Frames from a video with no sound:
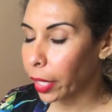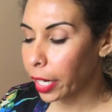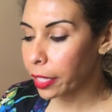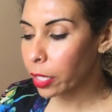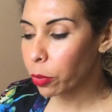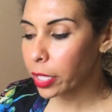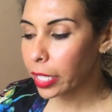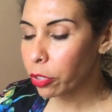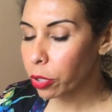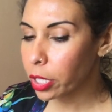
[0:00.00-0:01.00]
And I think what's
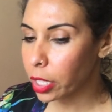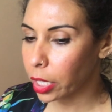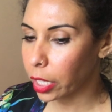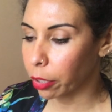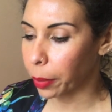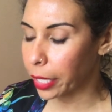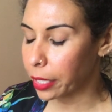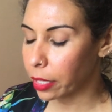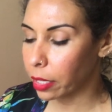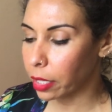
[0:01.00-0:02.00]
interesting here,
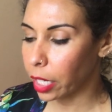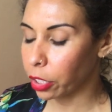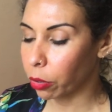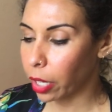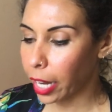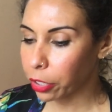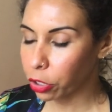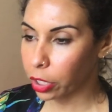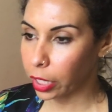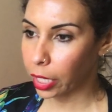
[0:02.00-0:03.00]
Pisces, is that you are
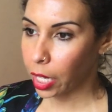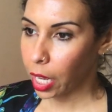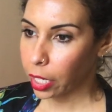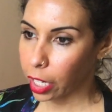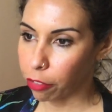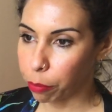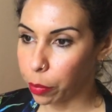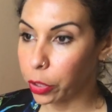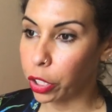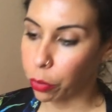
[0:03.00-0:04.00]
actually kind
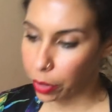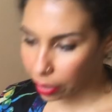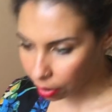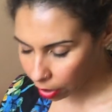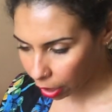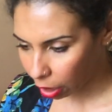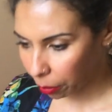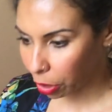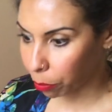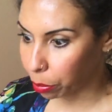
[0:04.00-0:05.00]
of, this is telling
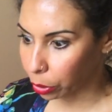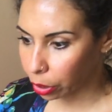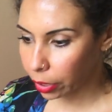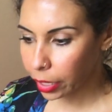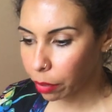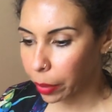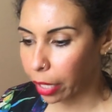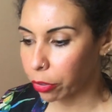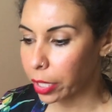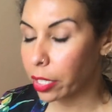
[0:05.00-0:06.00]
me you're blurring the
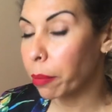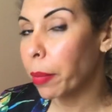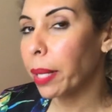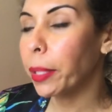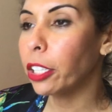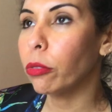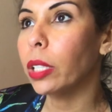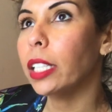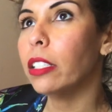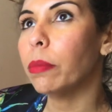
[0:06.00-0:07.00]
boundaries, and maybe you
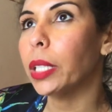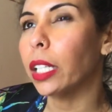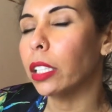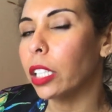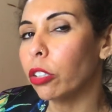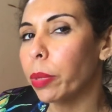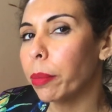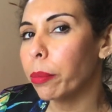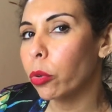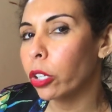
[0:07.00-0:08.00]
need to be a little
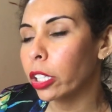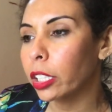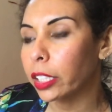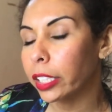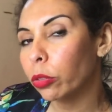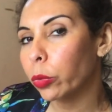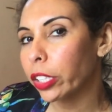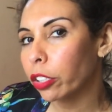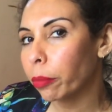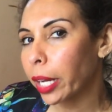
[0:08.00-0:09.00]
bit more clear
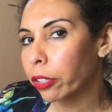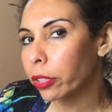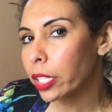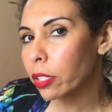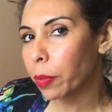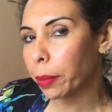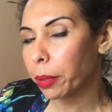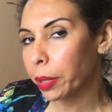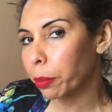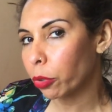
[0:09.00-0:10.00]
with your boundaries. Maybe
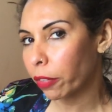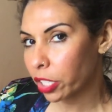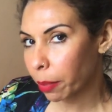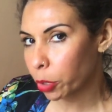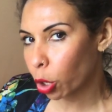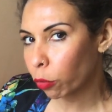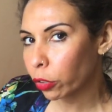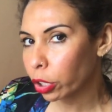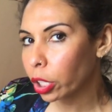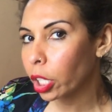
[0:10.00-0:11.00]
people have stepped
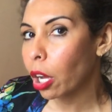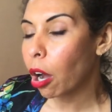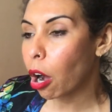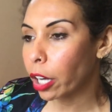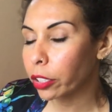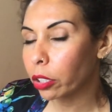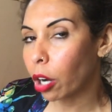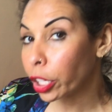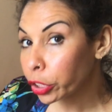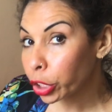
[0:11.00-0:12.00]
over
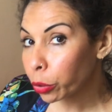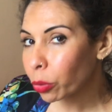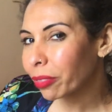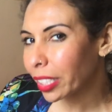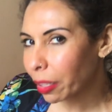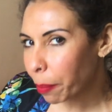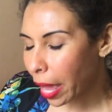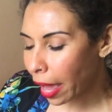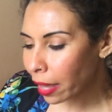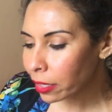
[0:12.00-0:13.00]
on you in the
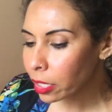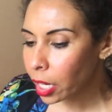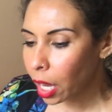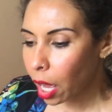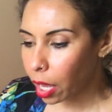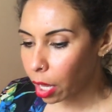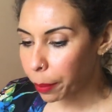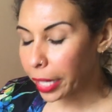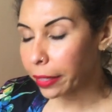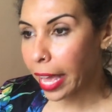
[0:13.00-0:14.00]
past,
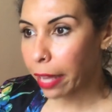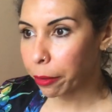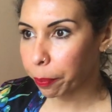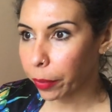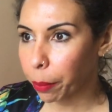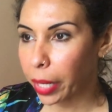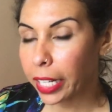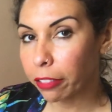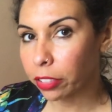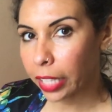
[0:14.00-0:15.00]
and that might
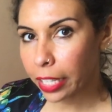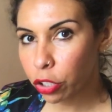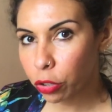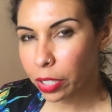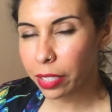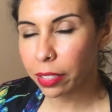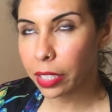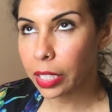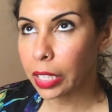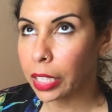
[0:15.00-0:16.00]
have led to
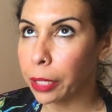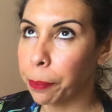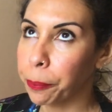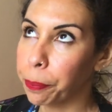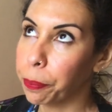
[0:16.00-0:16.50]
the